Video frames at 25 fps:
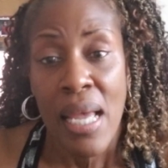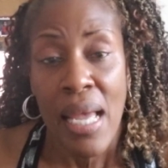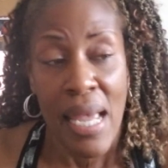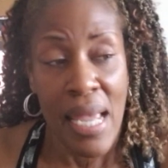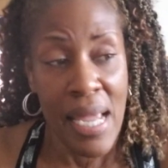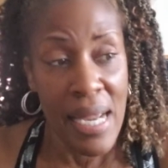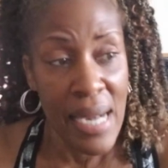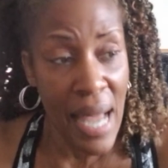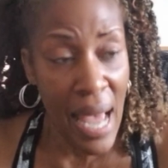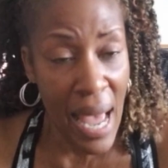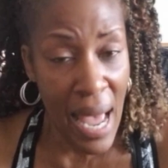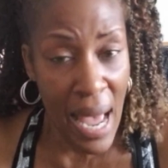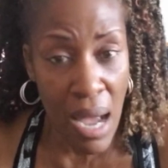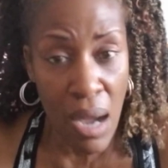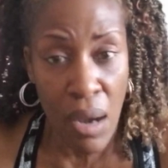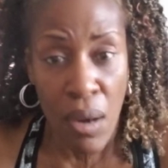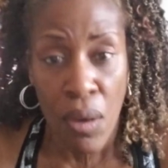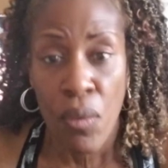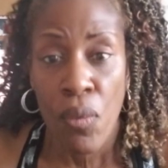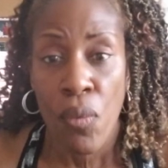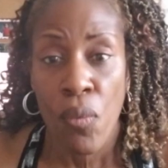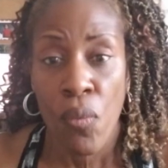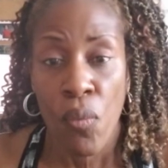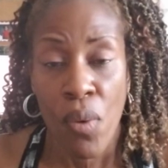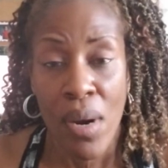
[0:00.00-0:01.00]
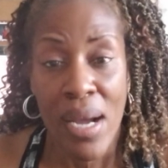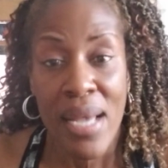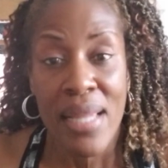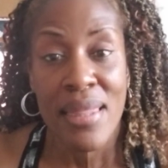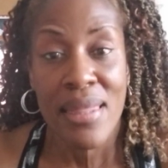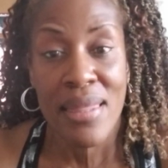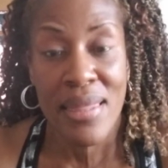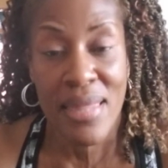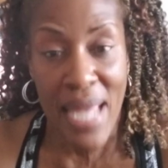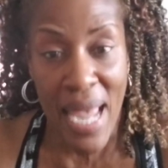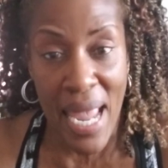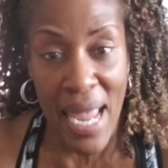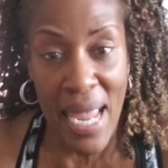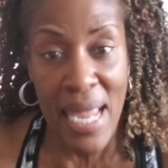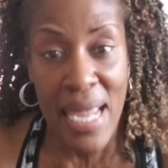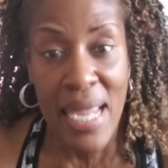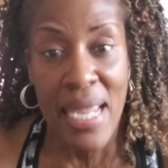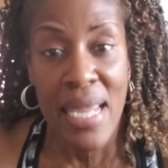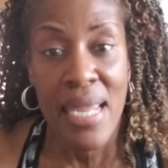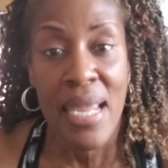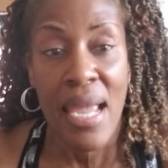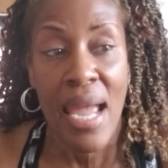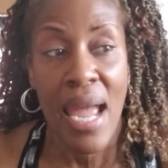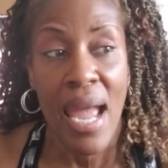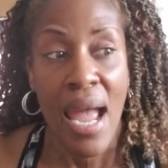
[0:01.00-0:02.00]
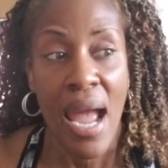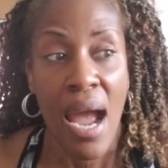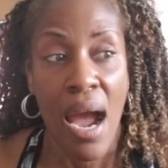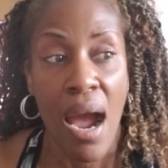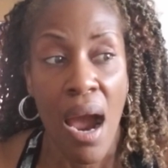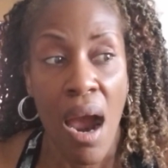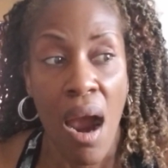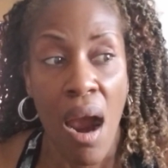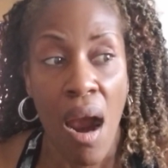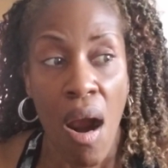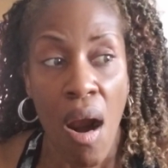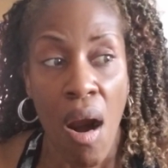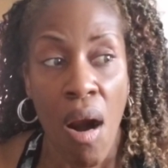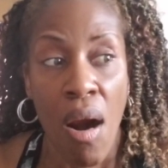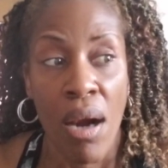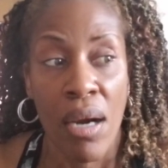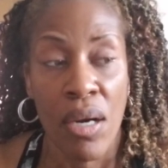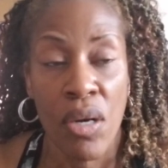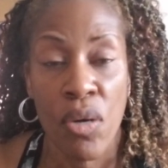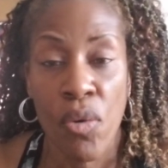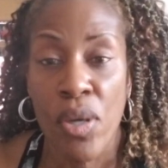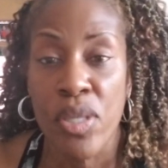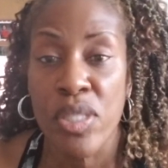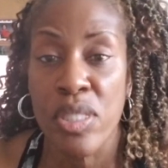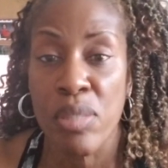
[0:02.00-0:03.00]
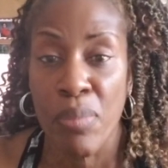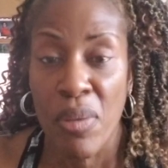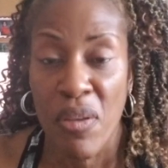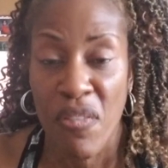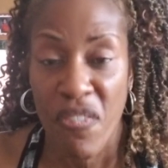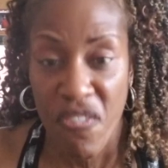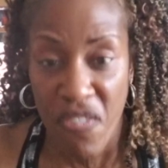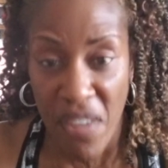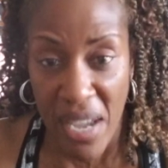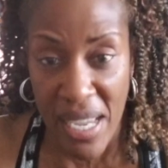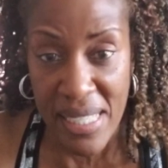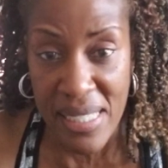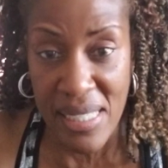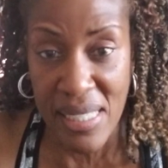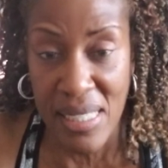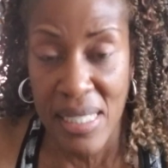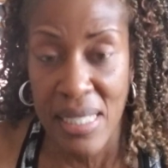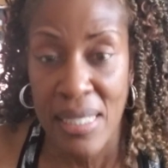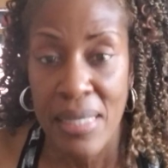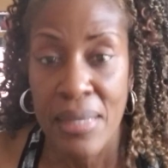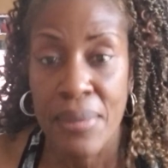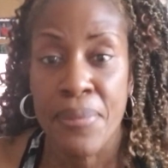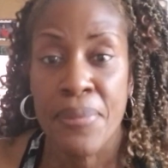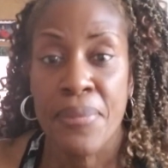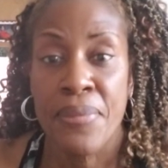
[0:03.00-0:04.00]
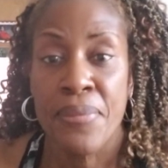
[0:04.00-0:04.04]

and how what they are going to be facing